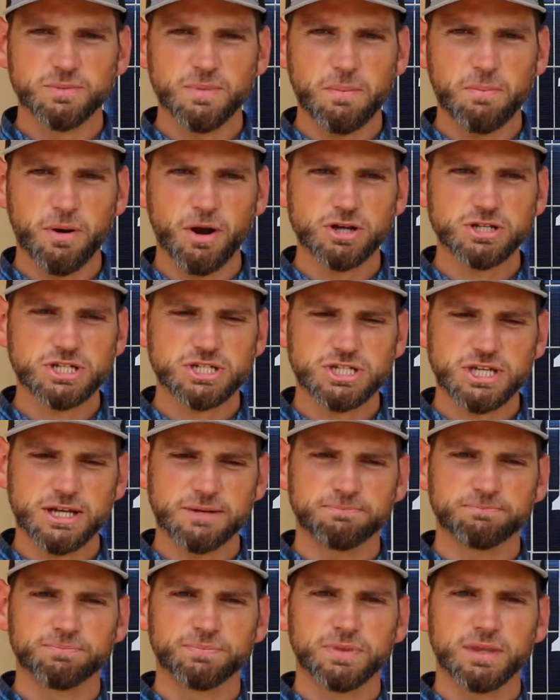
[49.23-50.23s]

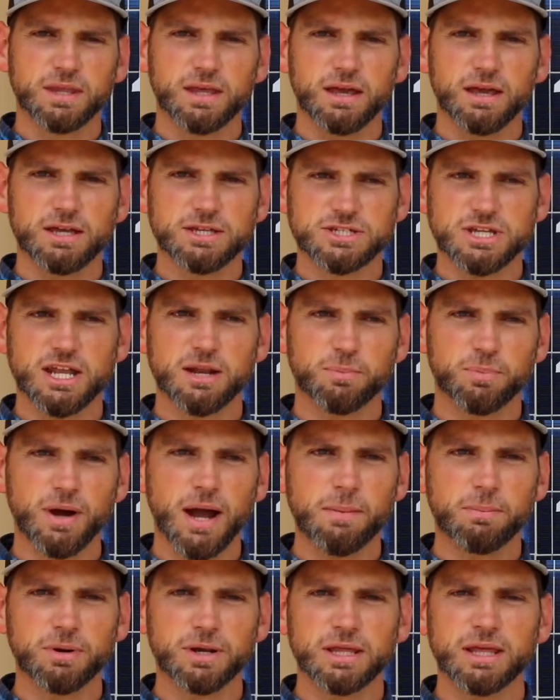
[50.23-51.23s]
purchasing a set of
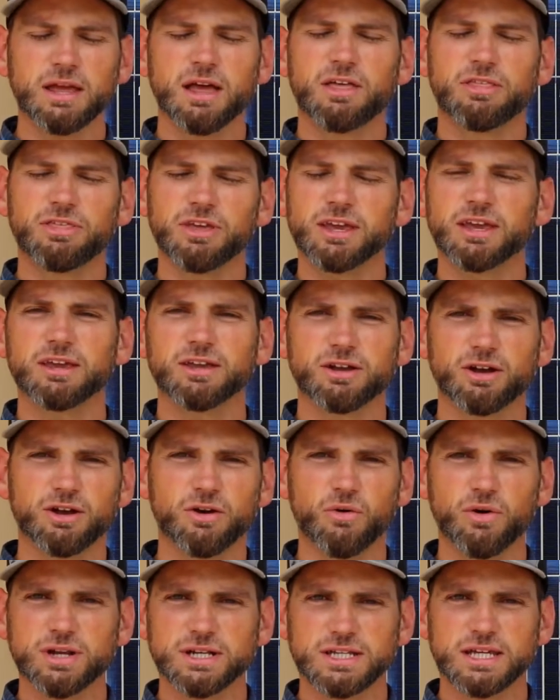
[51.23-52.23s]
property thinking you're
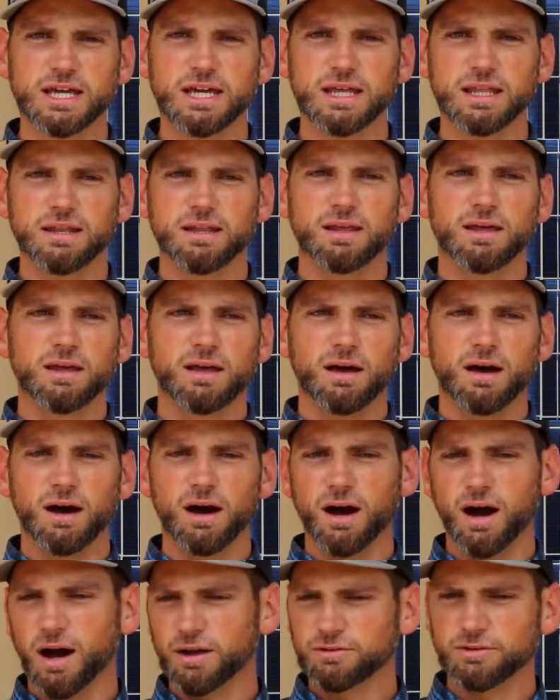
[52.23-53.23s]
going to get
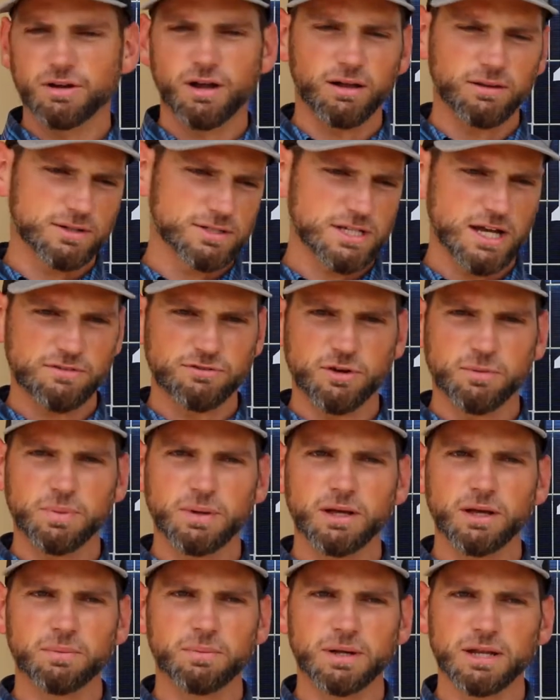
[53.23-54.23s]
$100 off your
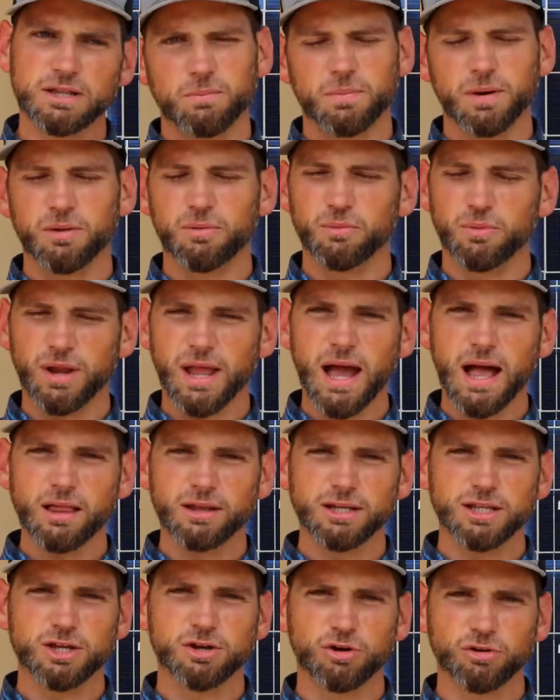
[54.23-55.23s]
bill, but in
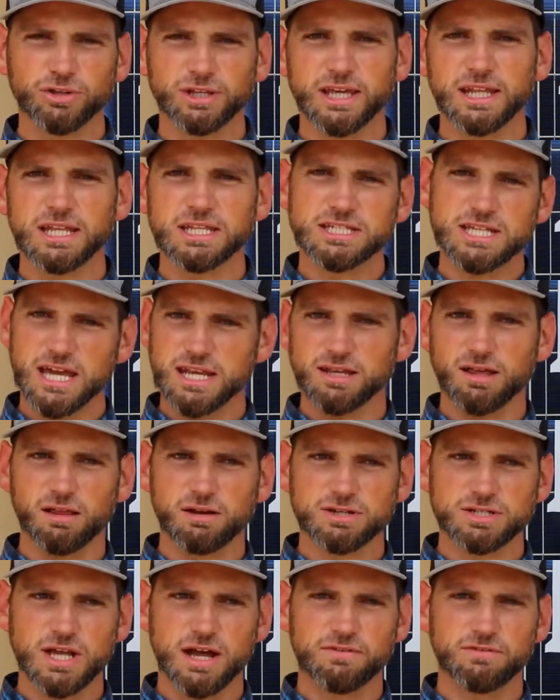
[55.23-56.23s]
reality you're only getting
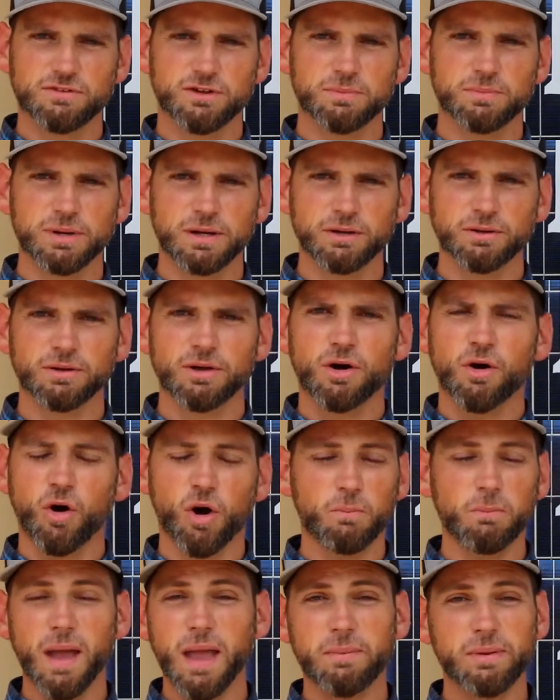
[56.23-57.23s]
$10 off of your bill,
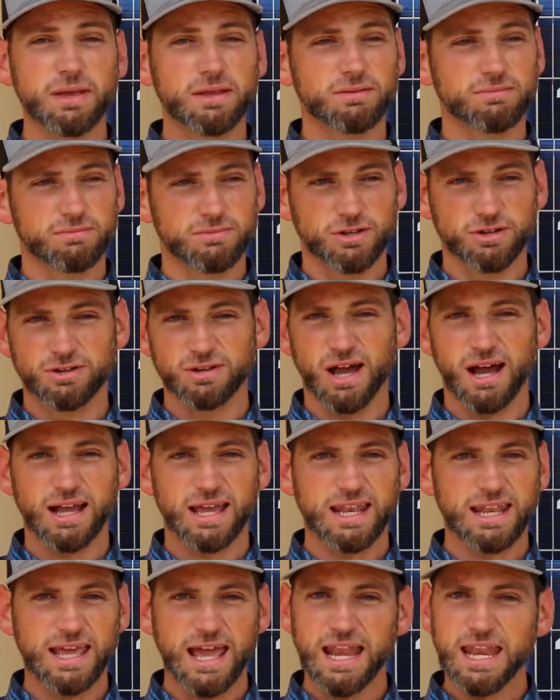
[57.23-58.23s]
or maybe you're
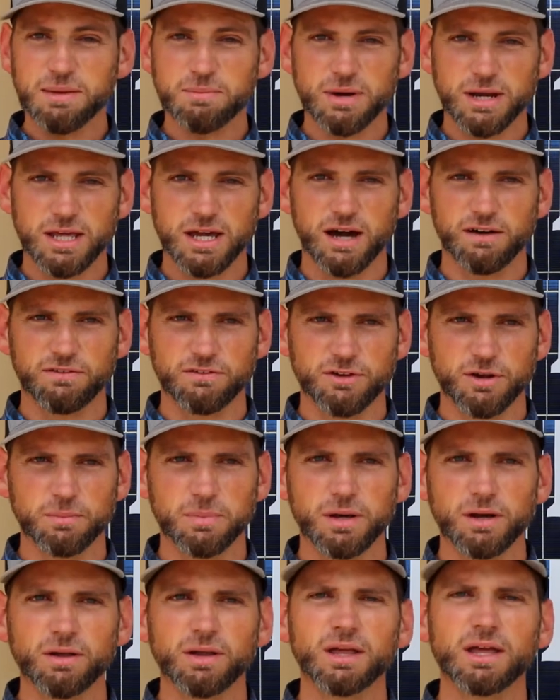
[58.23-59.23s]
not getting any money off of your
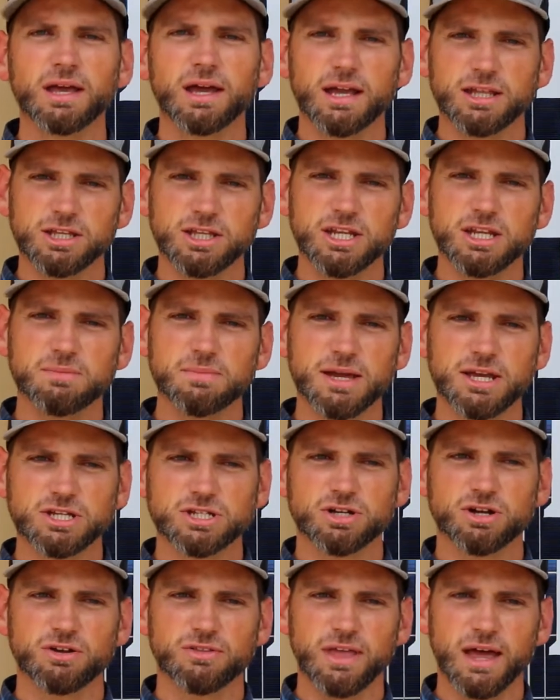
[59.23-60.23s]
bill, and you need to make
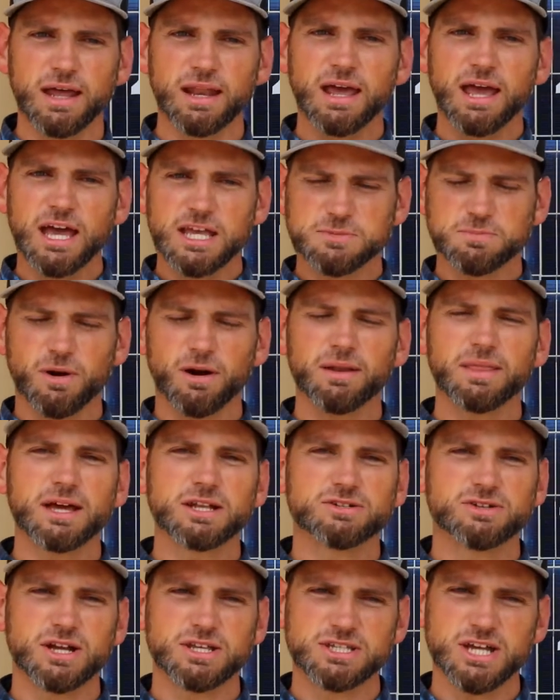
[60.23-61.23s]
sure that as part of
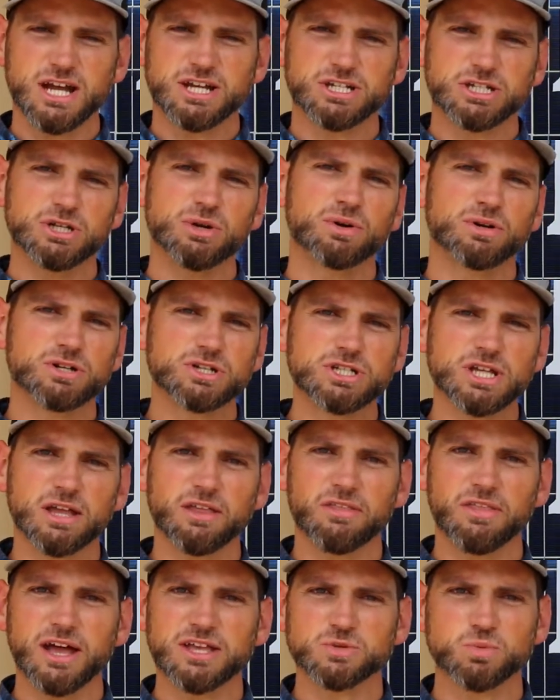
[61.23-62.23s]
that transaction you
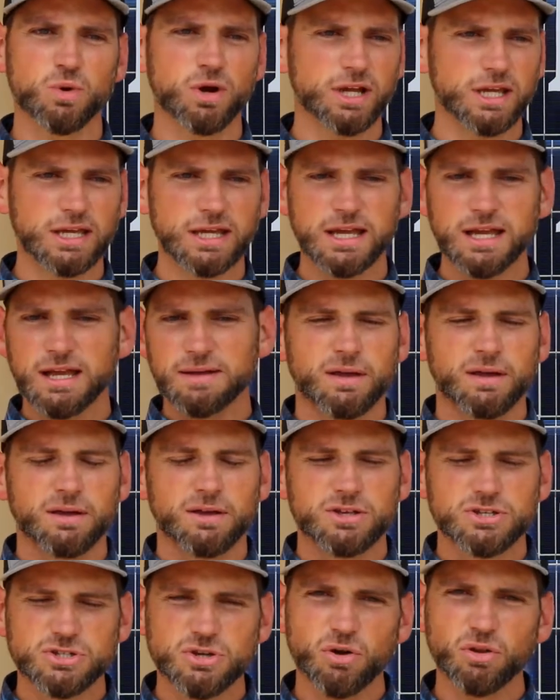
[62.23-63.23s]
understand that that's working.
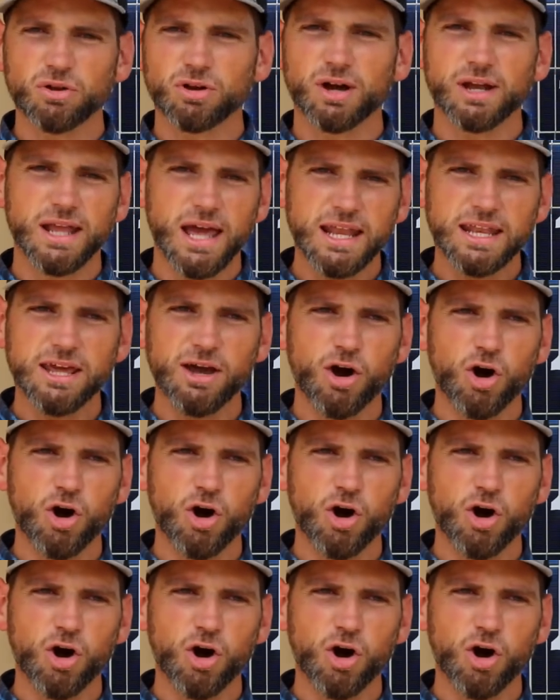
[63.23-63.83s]
Solar on any